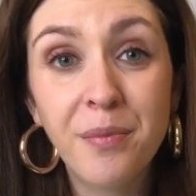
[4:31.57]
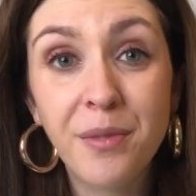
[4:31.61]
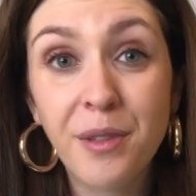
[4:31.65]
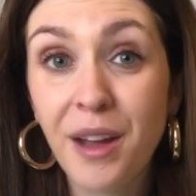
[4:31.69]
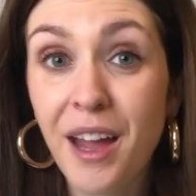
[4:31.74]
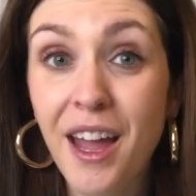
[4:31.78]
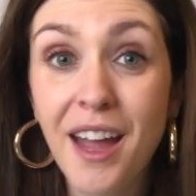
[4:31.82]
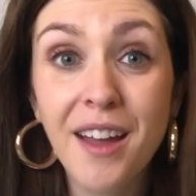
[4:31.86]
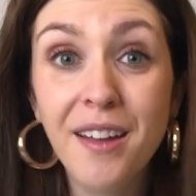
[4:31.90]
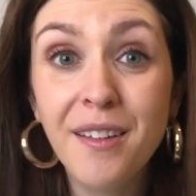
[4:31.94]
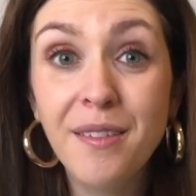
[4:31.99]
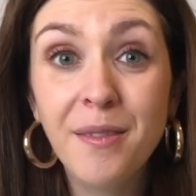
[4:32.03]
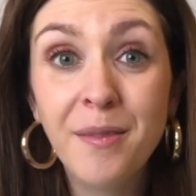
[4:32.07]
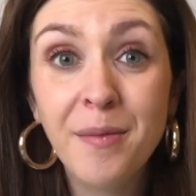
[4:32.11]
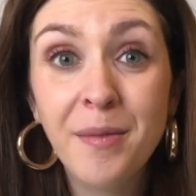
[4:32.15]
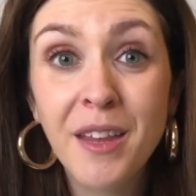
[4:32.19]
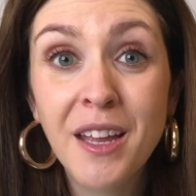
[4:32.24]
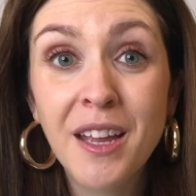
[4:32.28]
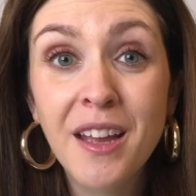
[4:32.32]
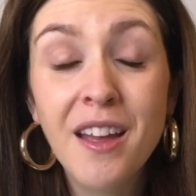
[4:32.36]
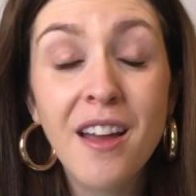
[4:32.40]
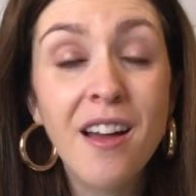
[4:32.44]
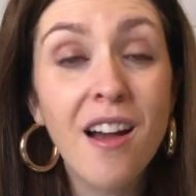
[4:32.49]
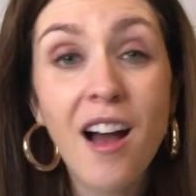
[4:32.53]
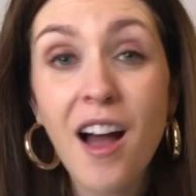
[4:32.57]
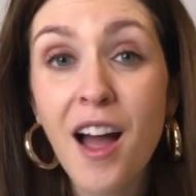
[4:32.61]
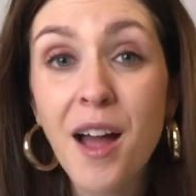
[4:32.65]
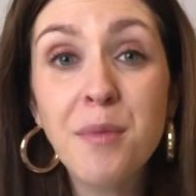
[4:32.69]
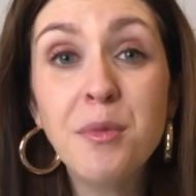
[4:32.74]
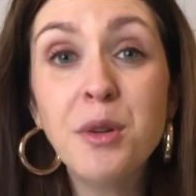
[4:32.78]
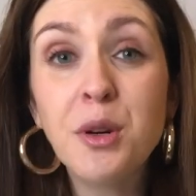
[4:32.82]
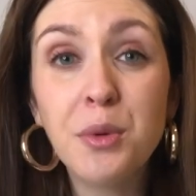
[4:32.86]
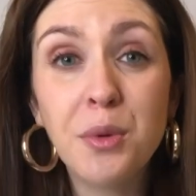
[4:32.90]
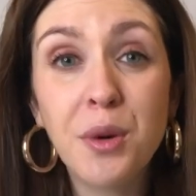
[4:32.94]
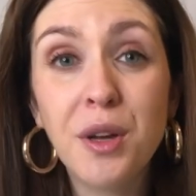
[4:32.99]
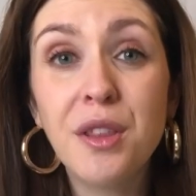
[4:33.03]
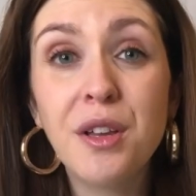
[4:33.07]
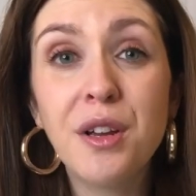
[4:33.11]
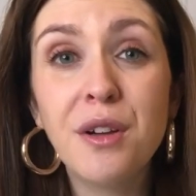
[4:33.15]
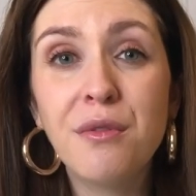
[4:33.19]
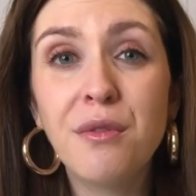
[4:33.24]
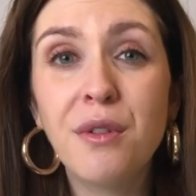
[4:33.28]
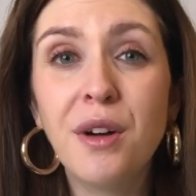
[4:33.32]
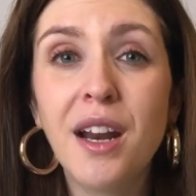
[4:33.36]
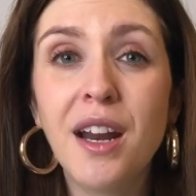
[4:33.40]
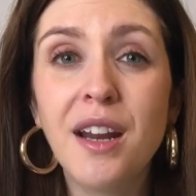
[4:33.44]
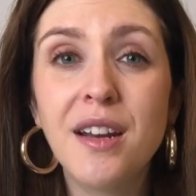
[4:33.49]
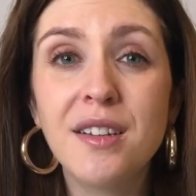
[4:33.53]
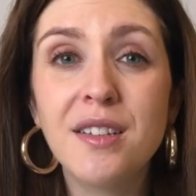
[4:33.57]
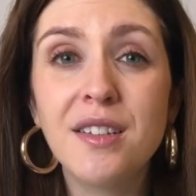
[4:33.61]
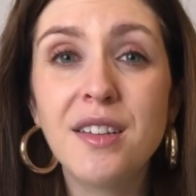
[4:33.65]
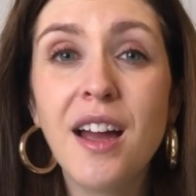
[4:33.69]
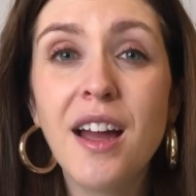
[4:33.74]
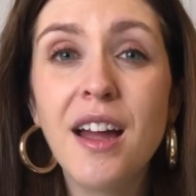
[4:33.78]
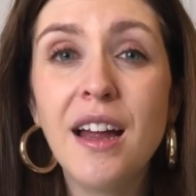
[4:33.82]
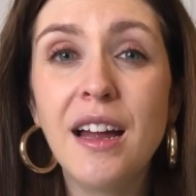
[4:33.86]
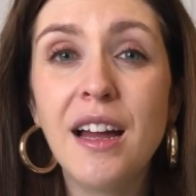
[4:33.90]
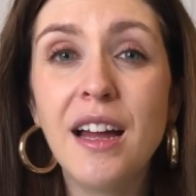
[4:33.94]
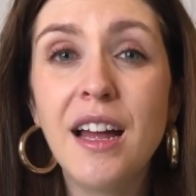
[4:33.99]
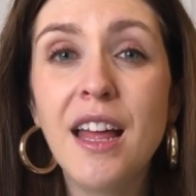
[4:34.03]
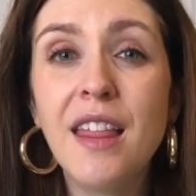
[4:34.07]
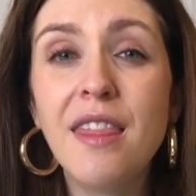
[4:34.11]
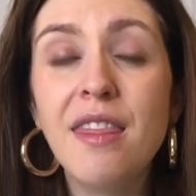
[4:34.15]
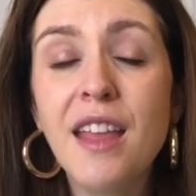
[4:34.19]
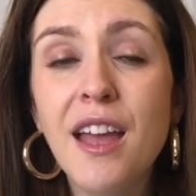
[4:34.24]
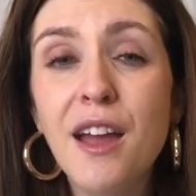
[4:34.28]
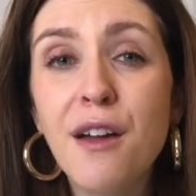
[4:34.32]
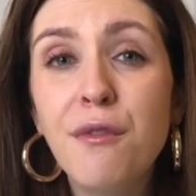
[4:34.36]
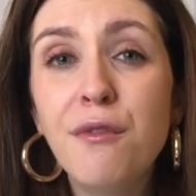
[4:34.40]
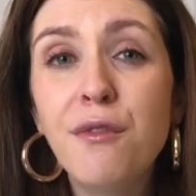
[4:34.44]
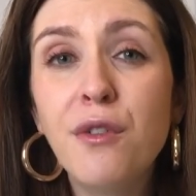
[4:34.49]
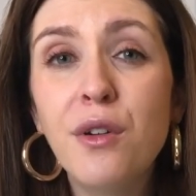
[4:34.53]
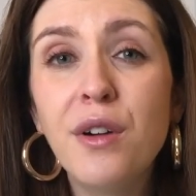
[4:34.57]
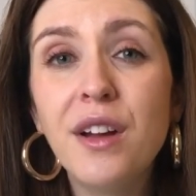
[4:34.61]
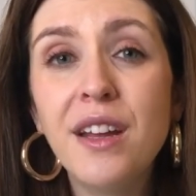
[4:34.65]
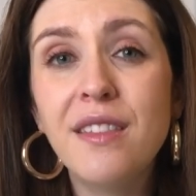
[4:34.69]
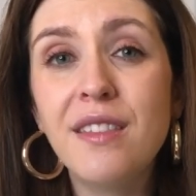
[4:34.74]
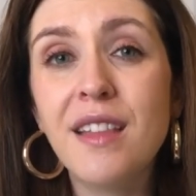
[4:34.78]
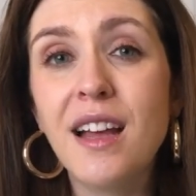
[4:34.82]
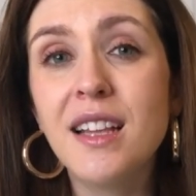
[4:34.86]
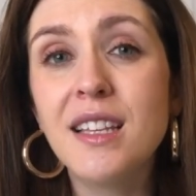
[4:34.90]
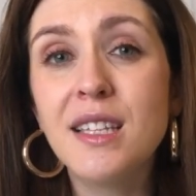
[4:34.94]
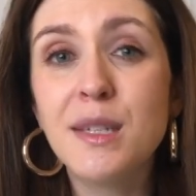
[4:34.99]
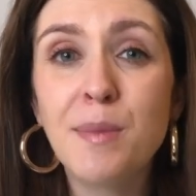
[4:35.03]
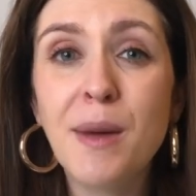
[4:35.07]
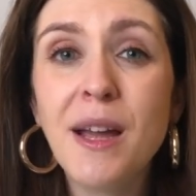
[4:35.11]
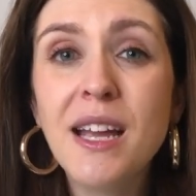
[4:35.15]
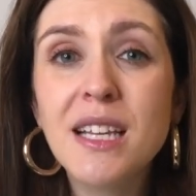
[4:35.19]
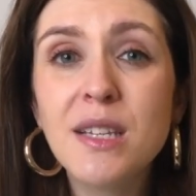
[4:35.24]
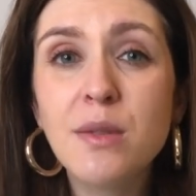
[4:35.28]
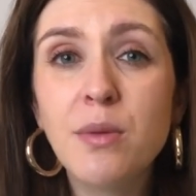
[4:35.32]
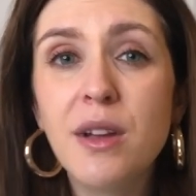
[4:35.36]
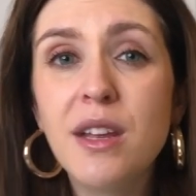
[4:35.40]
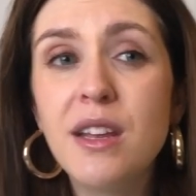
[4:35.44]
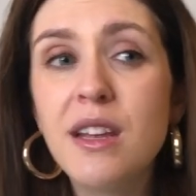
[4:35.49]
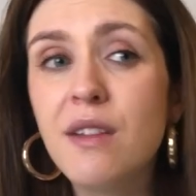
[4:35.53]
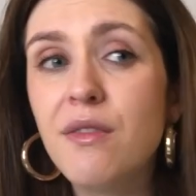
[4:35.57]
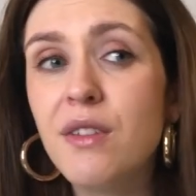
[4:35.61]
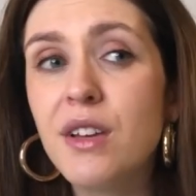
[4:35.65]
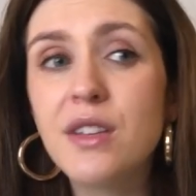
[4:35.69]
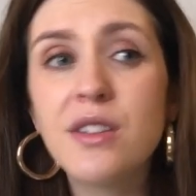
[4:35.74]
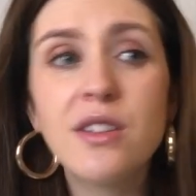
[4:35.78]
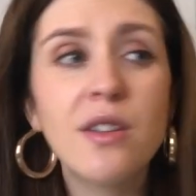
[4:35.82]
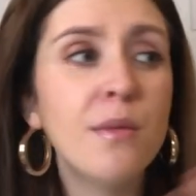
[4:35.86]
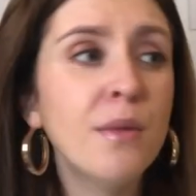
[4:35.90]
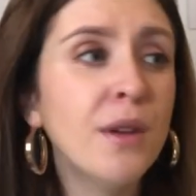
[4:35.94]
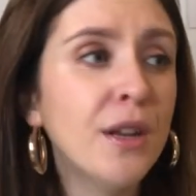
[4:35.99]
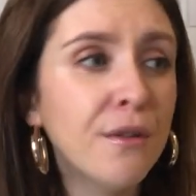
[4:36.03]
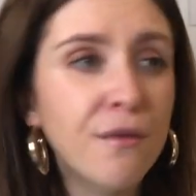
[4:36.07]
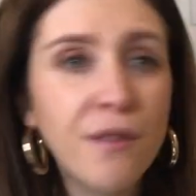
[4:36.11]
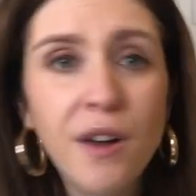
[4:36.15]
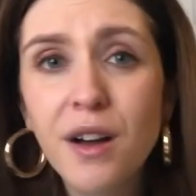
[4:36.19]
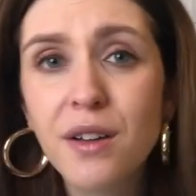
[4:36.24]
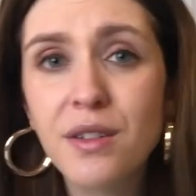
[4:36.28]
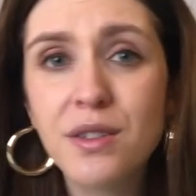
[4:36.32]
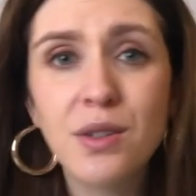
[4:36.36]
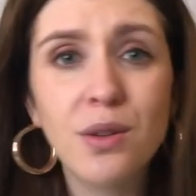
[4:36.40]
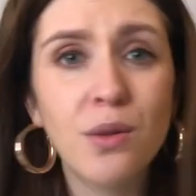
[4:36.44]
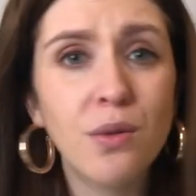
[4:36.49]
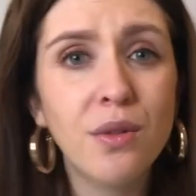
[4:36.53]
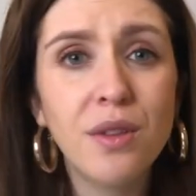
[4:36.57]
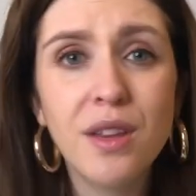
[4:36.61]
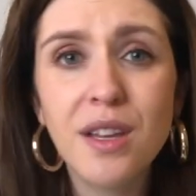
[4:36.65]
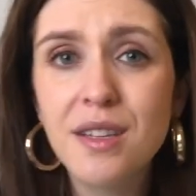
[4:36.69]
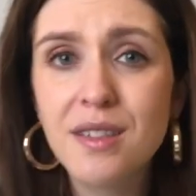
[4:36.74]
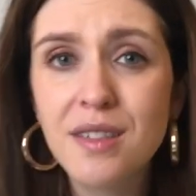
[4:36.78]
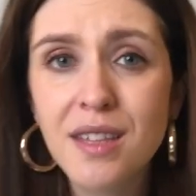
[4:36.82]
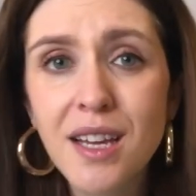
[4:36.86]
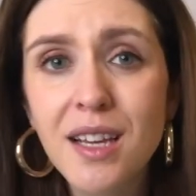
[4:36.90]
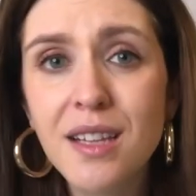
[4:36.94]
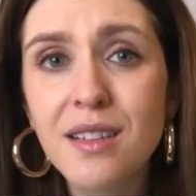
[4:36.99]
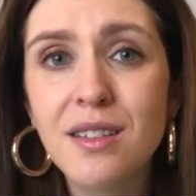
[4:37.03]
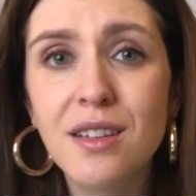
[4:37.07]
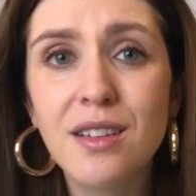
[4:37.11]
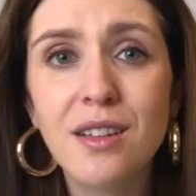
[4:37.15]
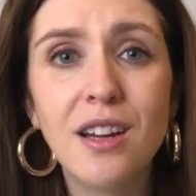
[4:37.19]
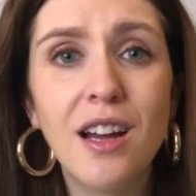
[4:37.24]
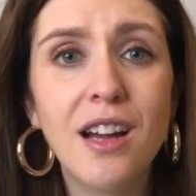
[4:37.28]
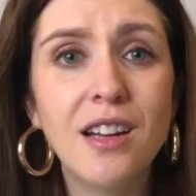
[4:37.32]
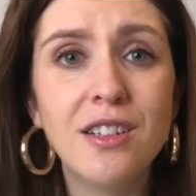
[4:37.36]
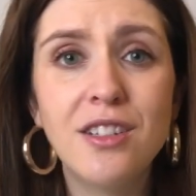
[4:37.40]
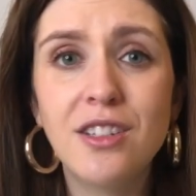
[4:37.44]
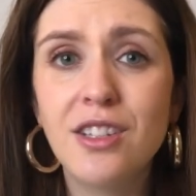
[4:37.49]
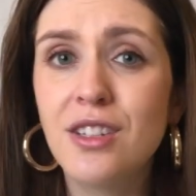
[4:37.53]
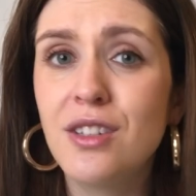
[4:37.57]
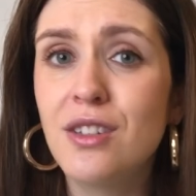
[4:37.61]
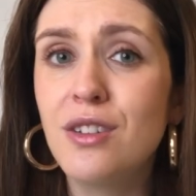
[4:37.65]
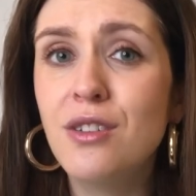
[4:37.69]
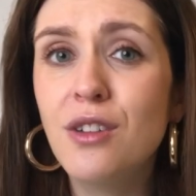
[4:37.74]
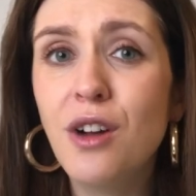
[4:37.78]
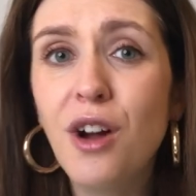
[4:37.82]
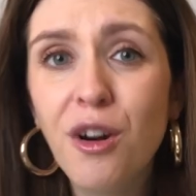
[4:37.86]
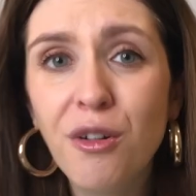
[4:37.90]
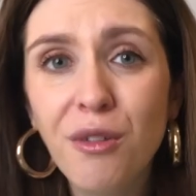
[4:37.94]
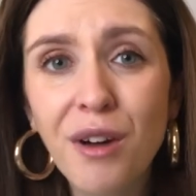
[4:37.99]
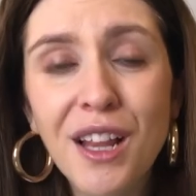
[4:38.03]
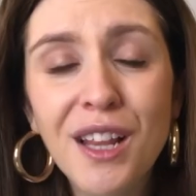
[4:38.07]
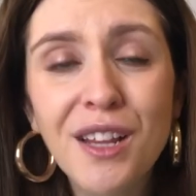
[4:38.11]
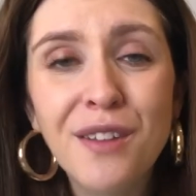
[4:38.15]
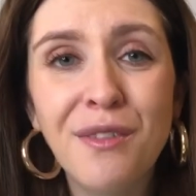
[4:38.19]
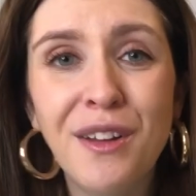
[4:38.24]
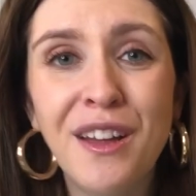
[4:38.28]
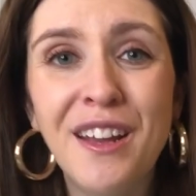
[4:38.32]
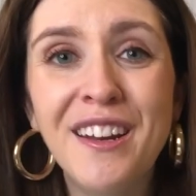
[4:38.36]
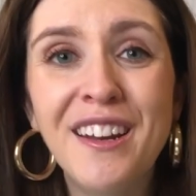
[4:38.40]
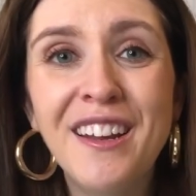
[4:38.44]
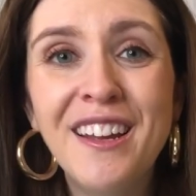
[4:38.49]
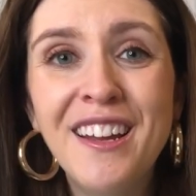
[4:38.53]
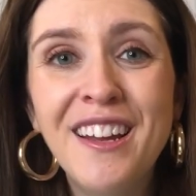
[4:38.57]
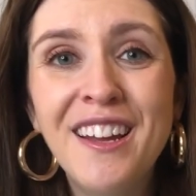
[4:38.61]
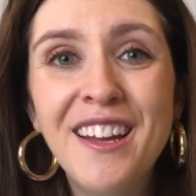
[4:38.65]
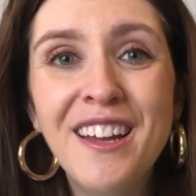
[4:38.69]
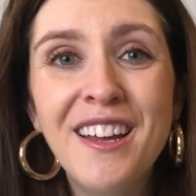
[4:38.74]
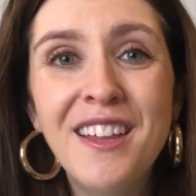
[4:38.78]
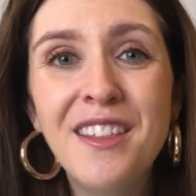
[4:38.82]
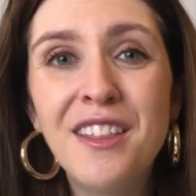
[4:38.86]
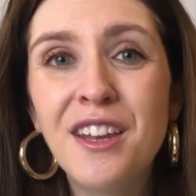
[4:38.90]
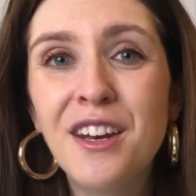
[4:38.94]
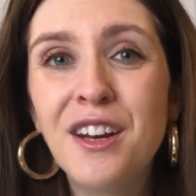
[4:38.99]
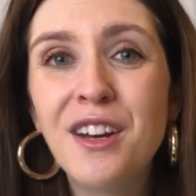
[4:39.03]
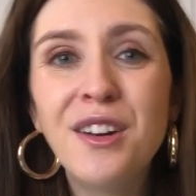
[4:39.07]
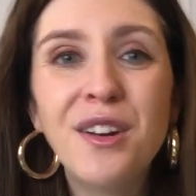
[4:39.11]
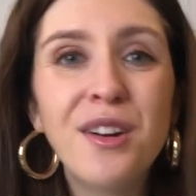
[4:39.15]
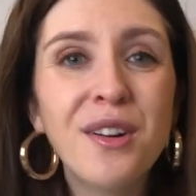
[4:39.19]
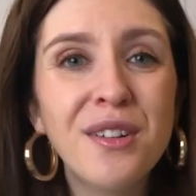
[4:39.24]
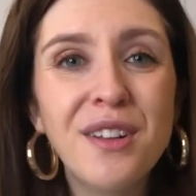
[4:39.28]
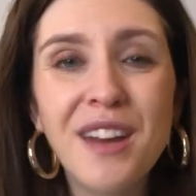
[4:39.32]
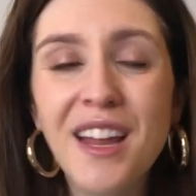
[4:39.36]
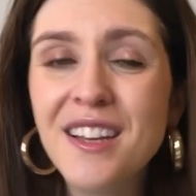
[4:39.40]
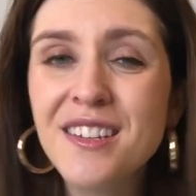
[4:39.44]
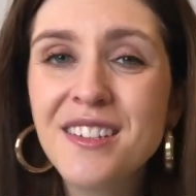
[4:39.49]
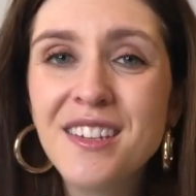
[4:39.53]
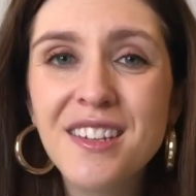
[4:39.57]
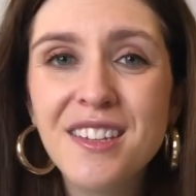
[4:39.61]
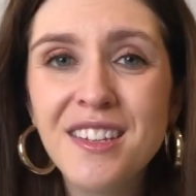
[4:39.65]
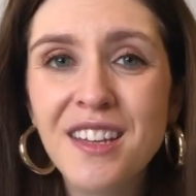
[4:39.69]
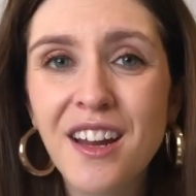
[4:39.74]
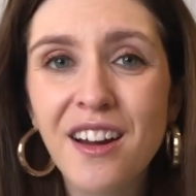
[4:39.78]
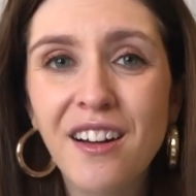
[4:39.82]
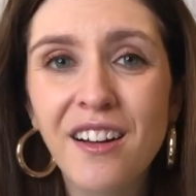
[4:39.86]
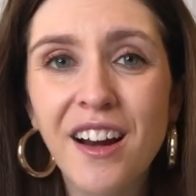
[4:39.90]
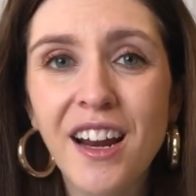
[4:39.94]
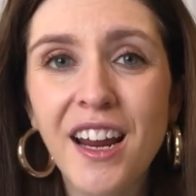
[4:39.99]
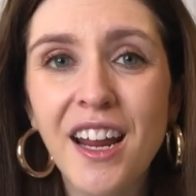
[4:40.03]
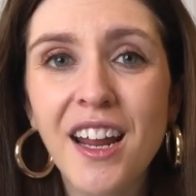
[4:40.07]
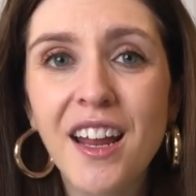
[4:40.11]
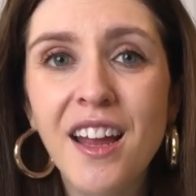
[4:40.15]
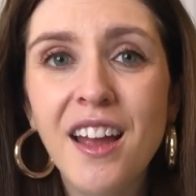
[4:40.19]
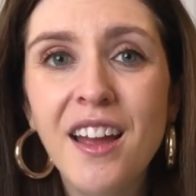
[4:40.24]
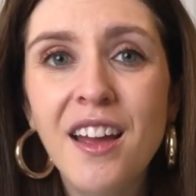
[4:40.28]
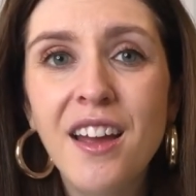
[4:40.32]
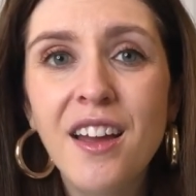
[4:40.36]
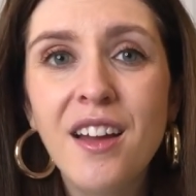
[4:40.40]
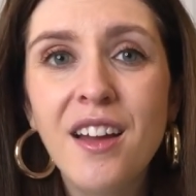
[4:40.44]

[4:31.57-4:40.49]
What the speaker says: Okay? I'm not worthy of what I desire. And therefore, in that space where you're giving so many fucks to all these things that are just not relevant, that are not necessary,